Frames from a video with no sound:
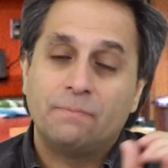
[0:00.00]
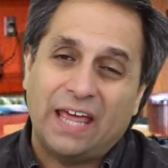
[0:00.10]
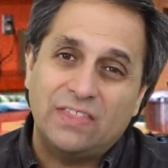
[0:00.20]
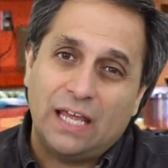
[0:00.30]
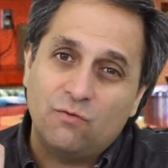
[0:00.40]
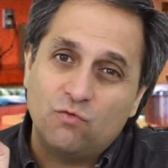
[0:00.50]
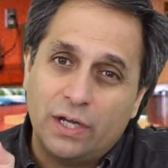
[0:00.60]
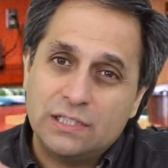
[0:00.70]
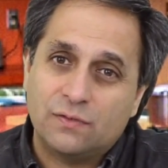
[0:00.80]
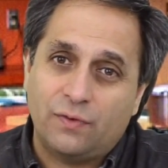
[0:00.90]
And it
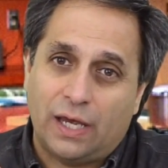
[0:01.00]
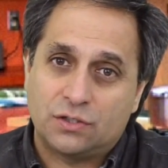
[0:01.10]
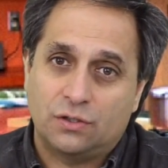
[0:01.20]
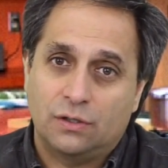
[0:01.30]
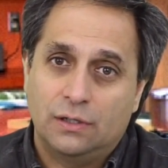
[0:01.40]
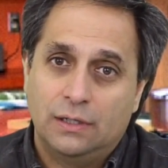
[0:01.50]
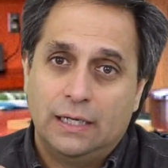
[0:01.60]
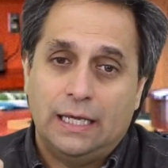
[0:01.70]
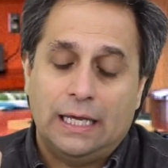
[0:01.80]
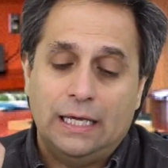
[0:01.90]
runs faster,
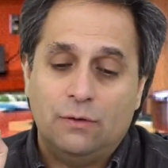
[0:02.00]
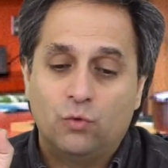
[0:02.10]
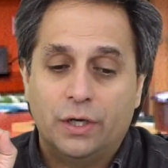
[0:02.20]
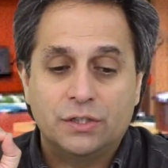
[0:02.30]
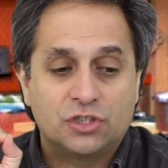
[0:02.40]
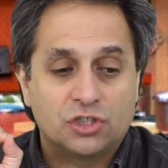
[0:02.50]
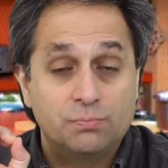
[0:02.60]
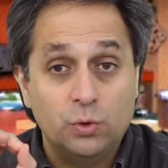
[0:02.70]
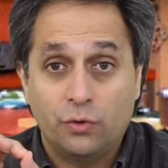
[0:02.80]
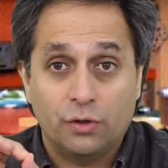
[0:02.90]
it runs
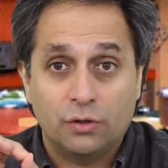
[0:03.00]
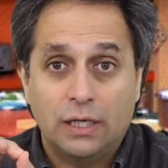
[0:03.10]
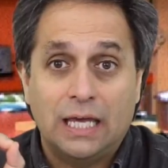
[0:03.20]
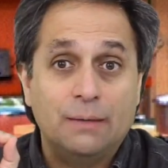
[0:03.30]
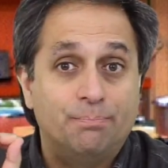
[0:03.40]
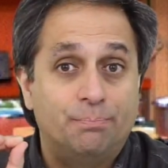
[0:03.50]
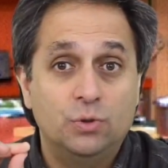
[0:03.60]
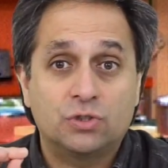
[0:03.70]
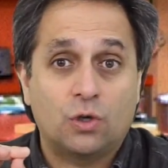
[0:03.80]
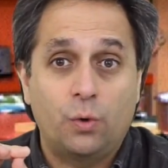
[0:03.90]
smoother, it
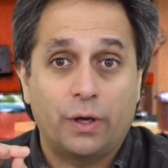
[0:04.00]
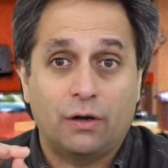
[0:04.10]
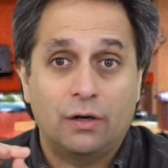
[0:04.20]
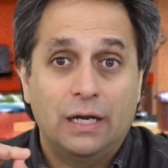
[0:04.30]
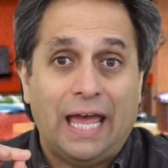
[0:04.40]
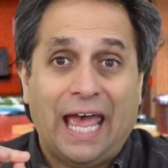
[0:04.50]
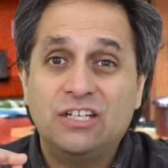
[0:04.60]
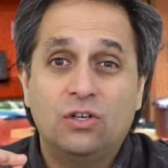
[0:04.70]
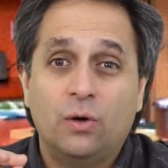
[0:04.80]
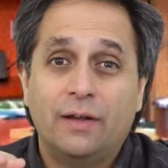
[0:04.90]
boots quicker,
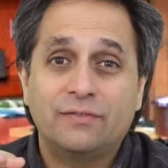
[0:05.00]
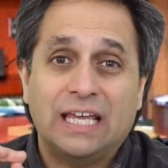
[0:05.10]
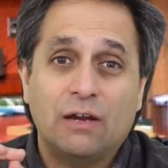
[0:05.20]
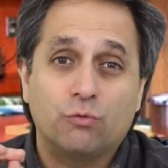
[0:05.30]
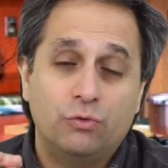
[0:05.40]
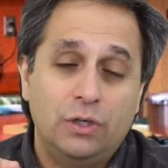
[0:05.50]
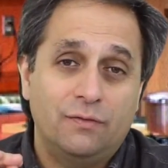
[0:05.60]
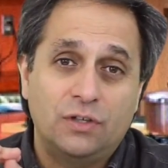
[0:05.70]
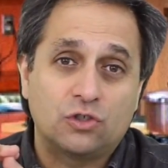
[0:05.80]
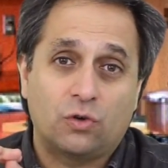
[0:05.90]
and you don't have to get rid
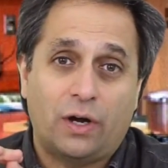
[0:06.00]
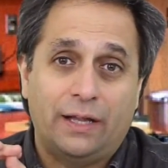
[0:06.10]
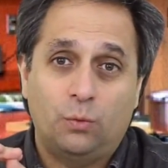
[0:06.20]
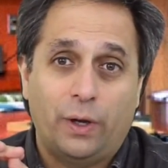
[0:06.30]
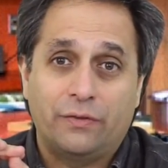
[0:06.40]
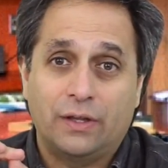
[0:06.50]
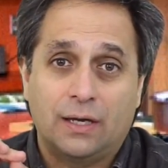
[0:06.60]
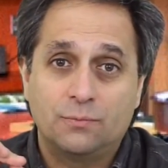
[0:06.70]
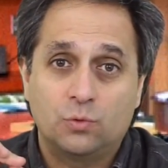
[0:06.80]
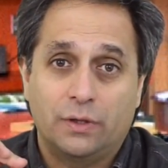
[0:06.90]
of the trialware that
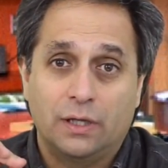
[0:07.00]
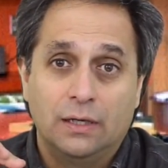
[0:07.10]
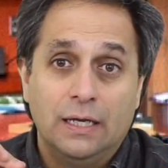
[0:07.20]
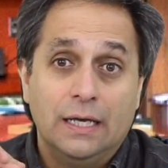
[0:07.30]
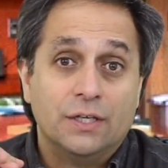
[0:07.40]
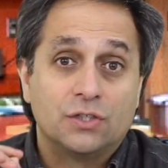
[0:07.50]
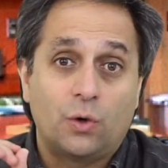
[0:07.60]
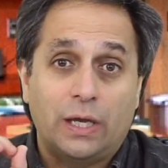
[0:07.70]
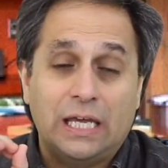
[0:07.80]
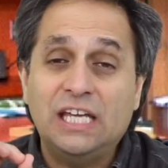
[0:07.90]
comes with it.
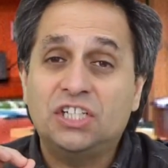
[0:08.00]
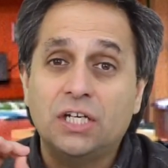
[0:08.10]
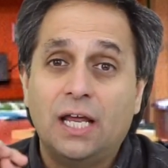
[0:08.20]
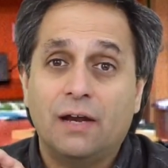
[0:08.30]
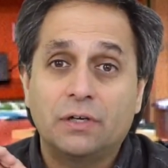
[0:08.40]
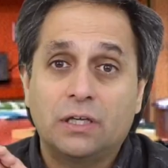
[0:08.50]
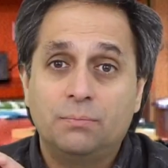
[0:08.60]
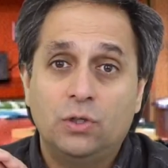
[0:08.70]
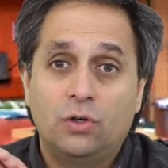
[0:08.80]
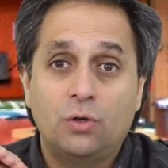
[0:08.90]
So each and every
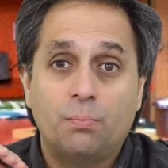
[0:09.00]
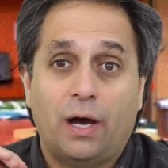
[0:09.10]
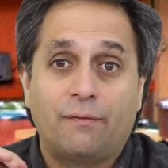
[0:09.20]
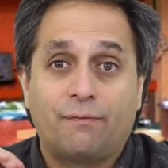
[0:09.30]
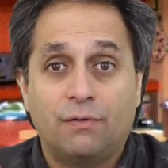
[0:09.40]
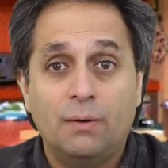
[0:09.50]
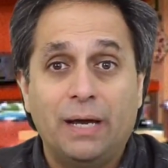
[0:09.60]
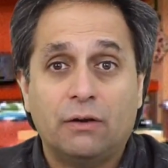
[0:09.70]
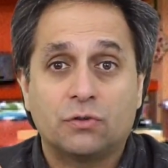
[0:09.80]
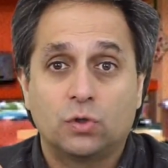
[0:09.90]
computer you buy from
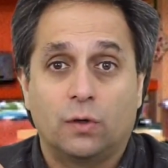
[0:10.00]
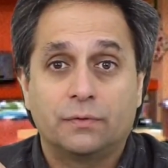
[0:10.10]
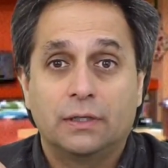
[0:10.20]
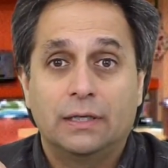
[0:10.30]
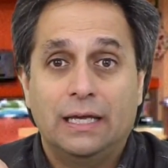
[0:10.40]
Microsoft